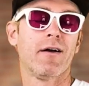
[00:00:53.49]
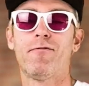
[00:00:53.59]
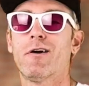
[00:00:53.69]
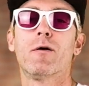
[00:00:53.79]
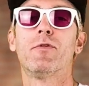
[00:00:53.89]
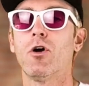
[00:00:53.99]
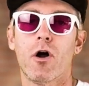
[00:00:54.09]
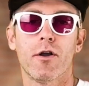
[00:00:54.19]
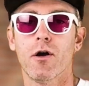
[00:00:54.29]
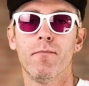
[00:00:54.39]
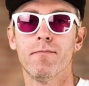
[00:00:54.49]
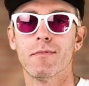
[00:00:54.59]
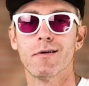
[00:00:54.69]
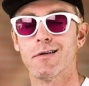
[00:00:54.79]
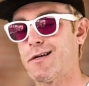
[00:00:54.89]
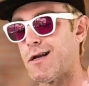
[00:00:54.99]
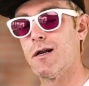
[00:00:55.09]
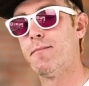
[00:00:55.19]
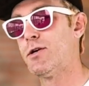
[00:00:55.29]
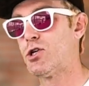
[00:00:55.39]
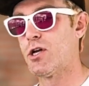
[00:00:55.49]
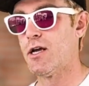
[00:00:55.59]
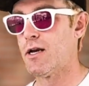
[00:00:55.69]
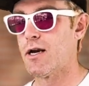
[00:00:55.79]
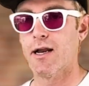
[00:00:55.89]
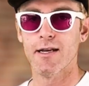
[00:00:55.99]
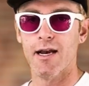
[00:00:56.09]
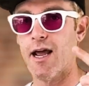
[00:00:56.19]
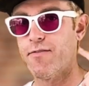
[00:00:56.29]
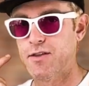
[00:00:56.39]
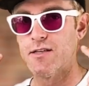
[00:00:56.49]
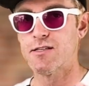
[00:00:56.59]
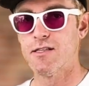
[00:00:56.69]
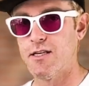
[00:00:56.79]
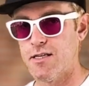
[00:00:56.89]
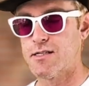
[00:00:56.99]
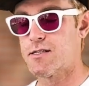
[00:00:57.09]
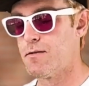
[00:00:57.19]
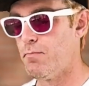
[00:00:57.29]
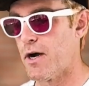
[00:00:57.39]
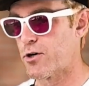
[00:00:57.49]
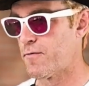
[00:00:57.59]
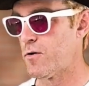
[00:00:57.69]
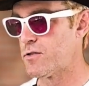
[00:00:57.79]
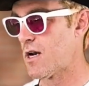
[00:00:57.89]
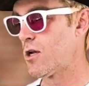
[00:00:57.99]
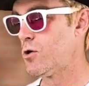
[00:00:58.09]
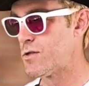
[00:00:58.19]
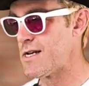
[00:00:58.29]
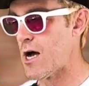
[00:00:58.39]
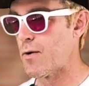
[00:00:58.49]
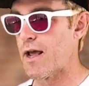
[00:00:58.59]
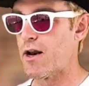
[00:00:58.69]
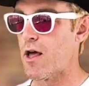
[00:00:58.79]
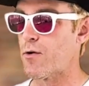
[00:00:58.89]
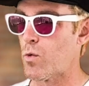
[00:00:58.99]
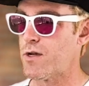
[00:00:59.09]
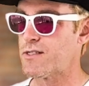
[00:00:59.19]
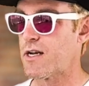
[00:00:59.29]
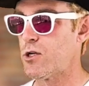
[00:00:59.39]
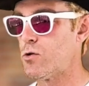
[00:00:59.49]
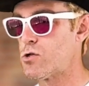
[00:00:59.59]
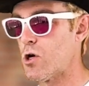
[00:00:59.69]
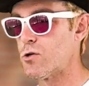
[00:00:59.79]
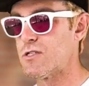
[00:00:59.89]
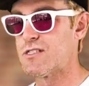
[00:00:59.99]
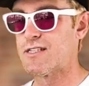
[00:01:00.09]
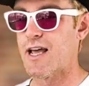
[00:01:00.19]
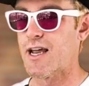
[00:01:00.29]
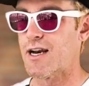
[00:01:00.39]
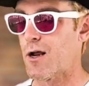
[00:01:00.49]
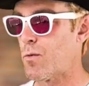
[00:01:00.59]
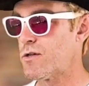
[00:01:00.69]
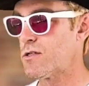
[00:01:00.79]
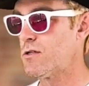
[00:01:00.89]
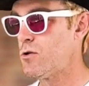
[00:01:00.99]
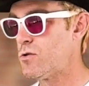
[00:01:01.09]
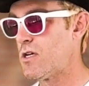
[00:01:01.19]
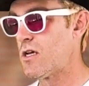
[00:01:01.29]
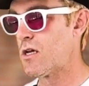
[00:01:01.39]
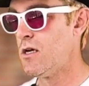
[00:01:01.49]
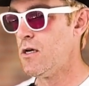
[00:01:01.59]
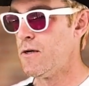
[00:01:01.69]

fucked up the audio because I did it in Michigan and I didn't have these microphones that I use now, and I had other ones and I used those instead, and I wasn't using